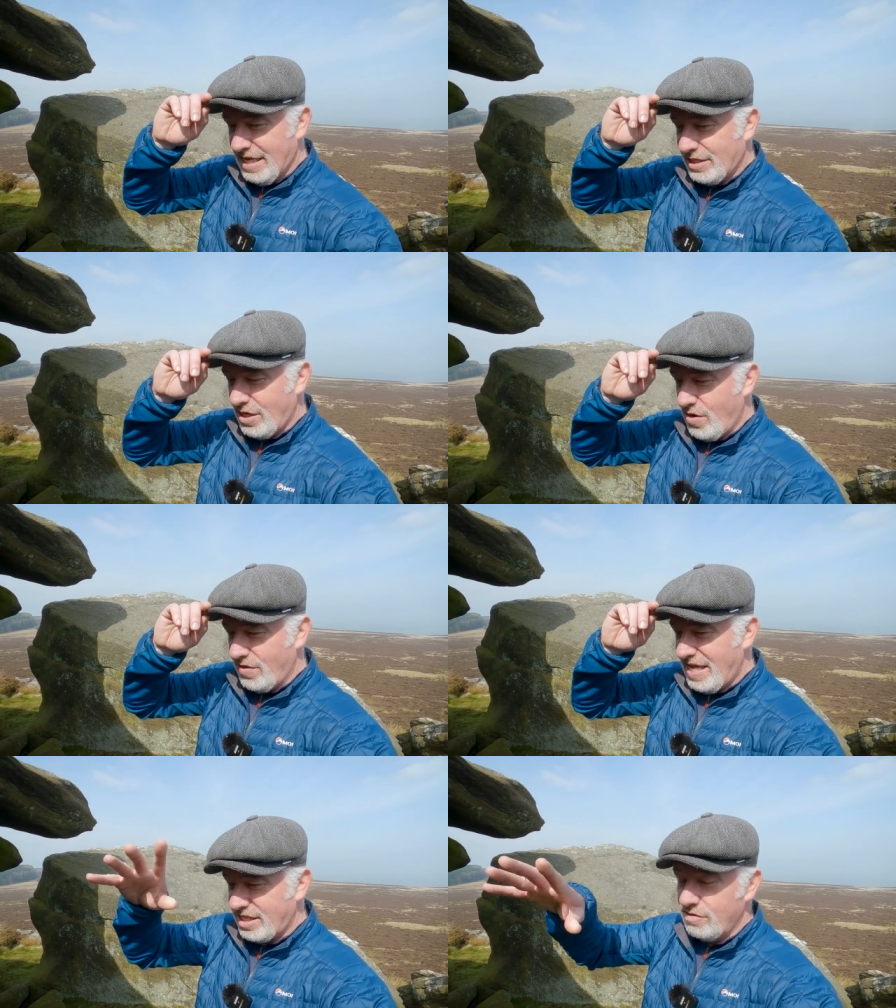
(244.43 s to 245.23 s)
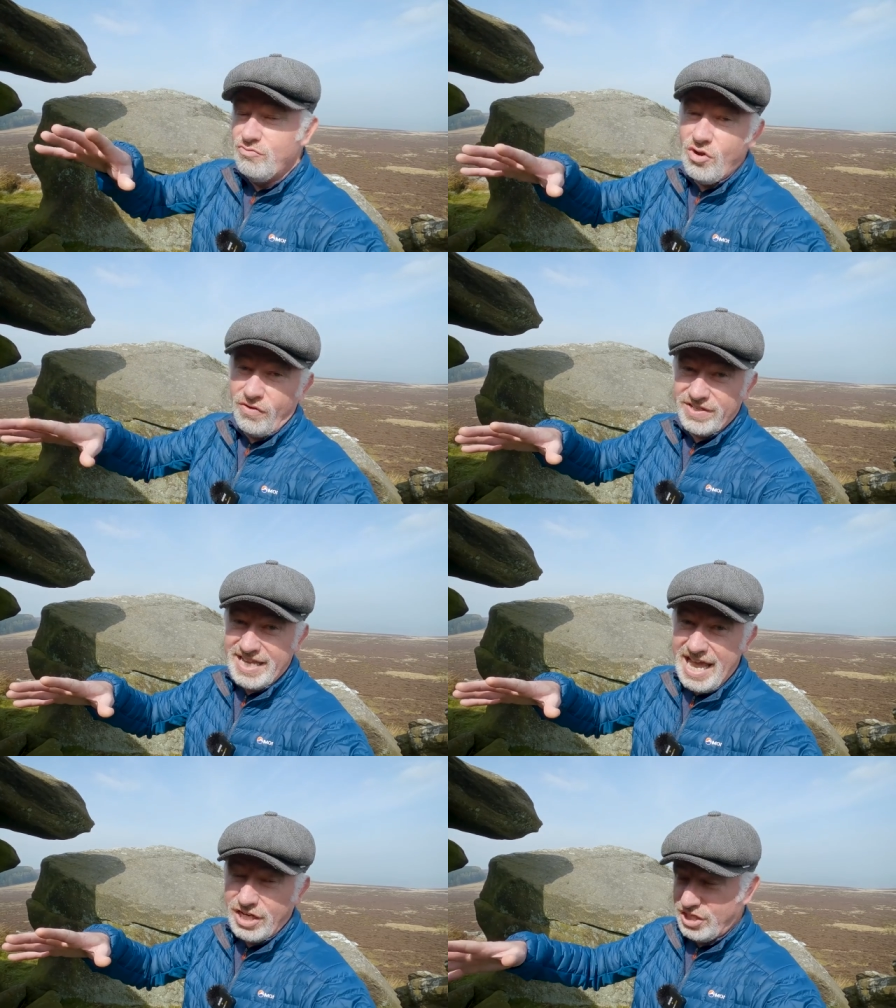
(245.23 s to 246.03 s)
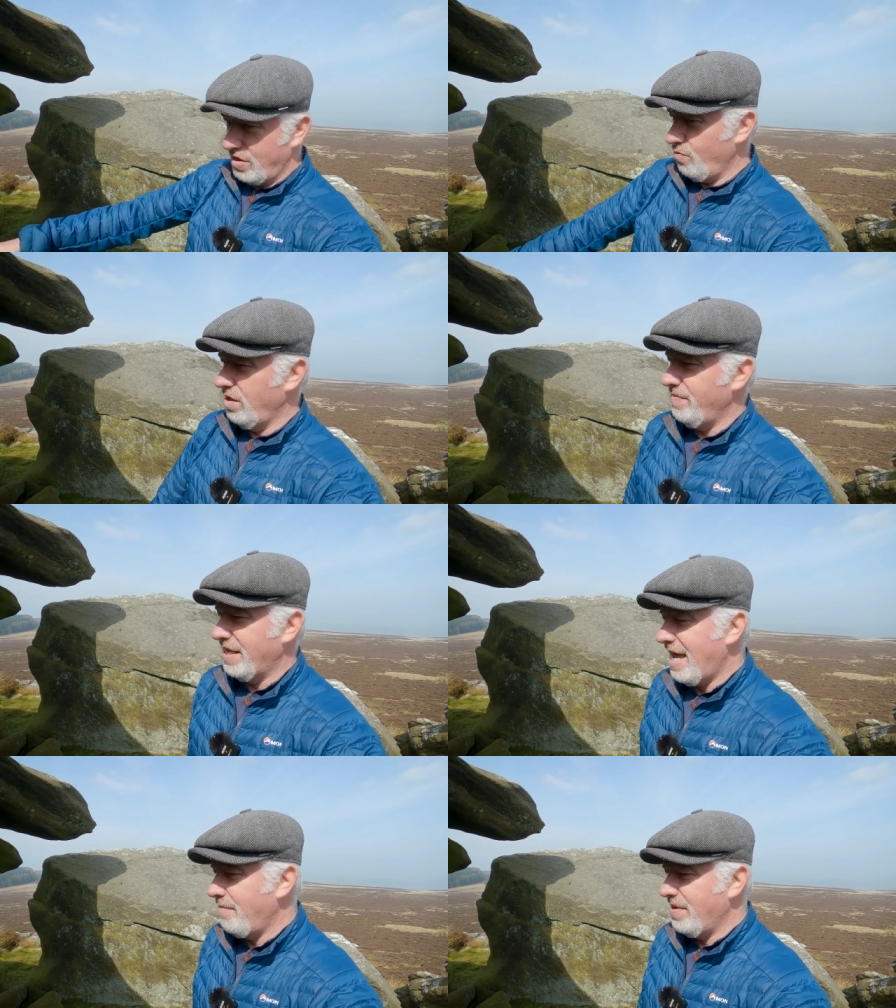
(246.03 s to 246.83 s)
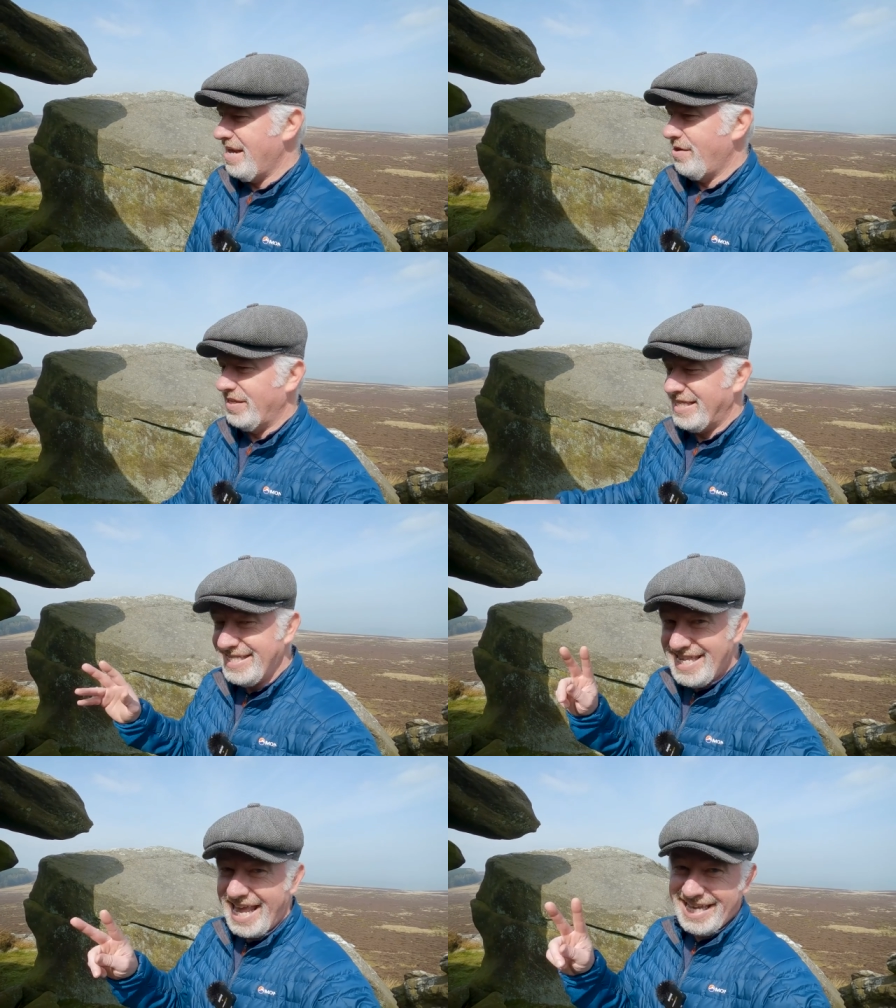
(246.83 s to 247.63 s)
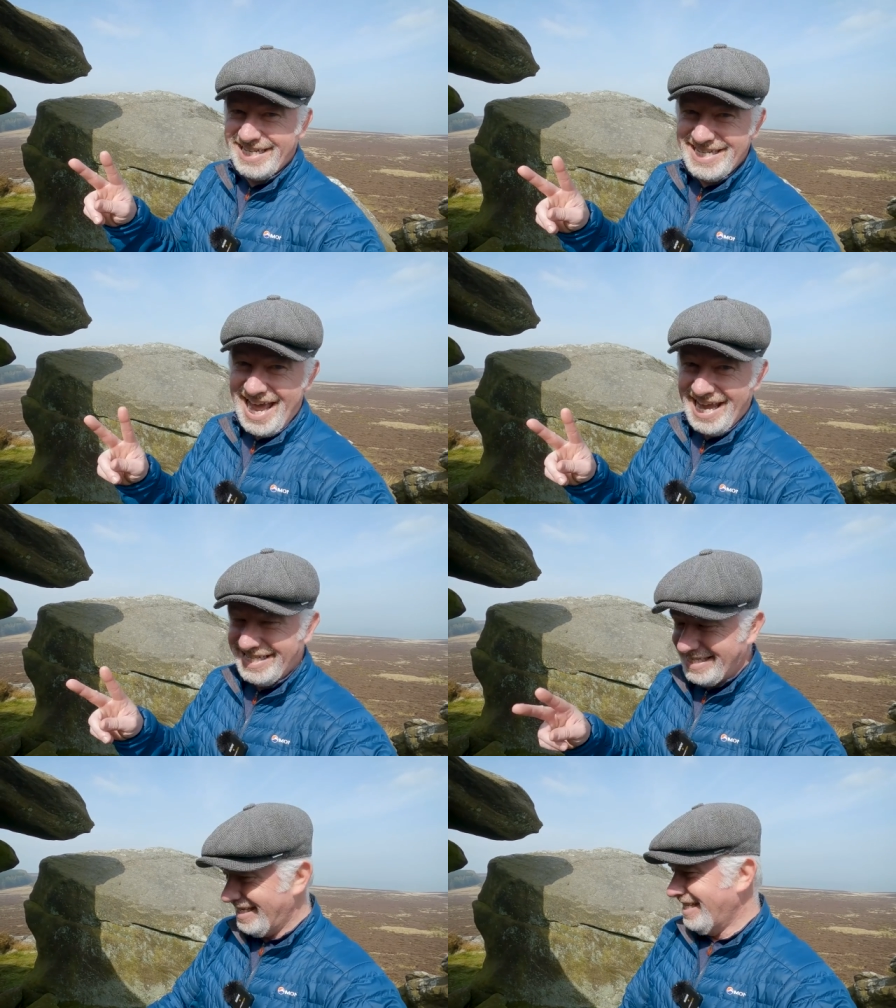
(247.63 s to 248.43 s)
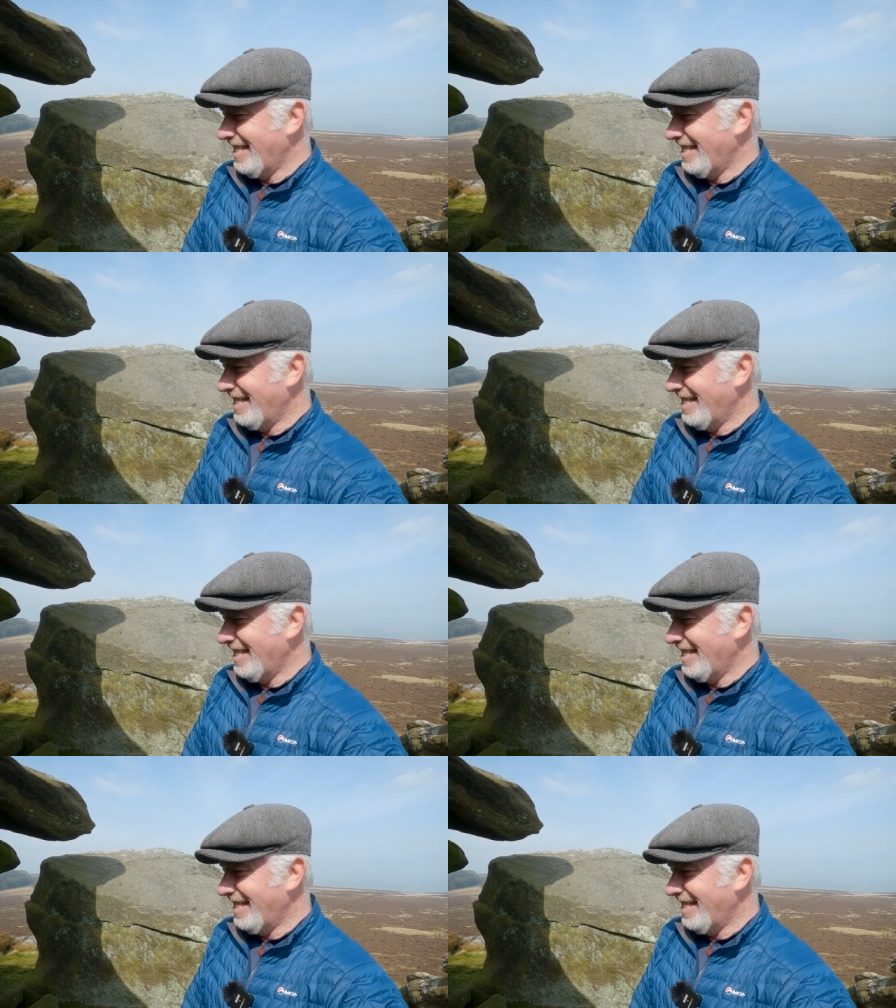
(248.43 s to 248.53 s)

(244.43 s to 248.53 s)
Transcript: So that's the rough sketch. We'll be camping out the second night.